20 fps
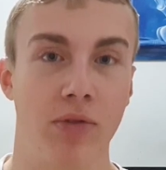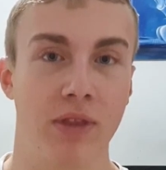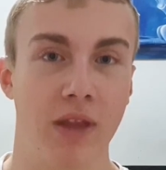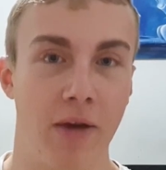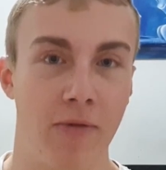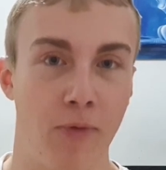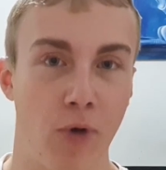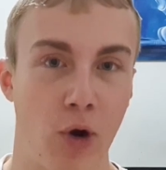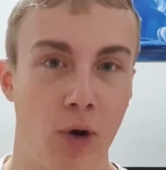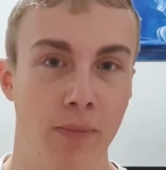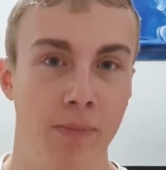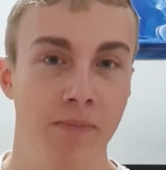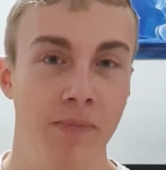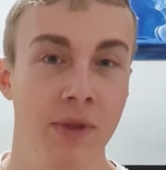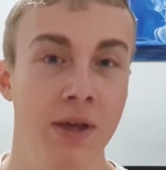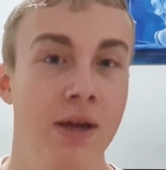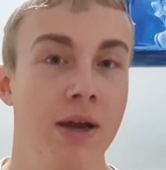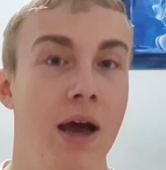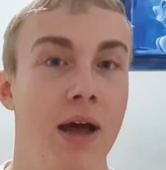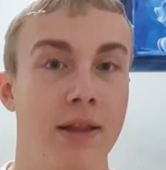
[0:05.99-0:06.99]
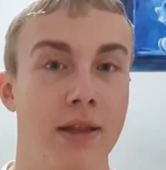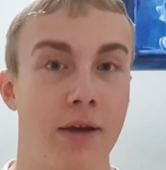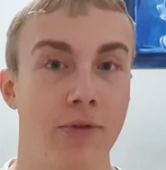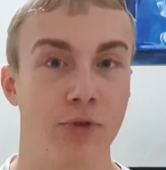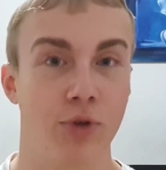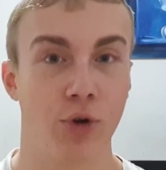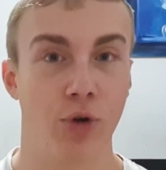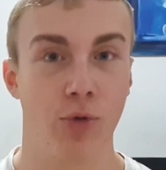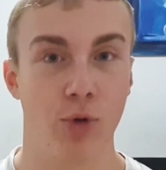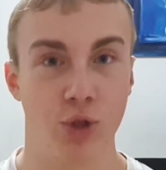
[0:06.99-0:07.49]
the form, and after
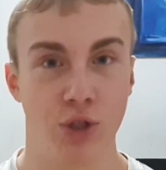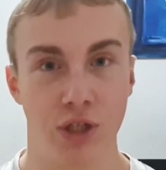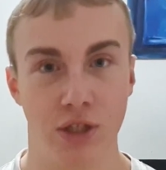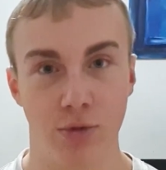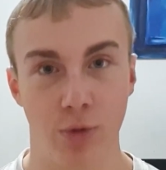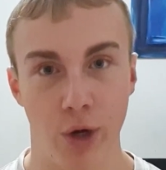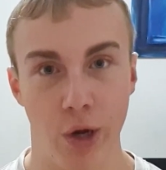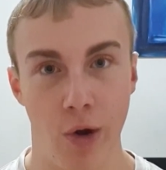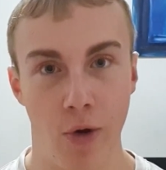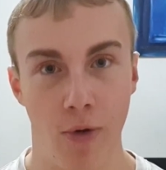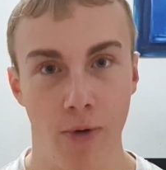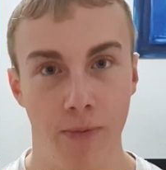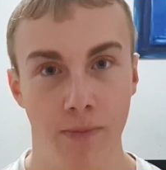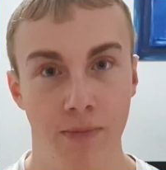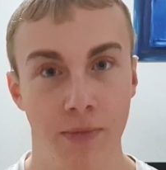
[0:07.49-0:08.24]
you watch this video,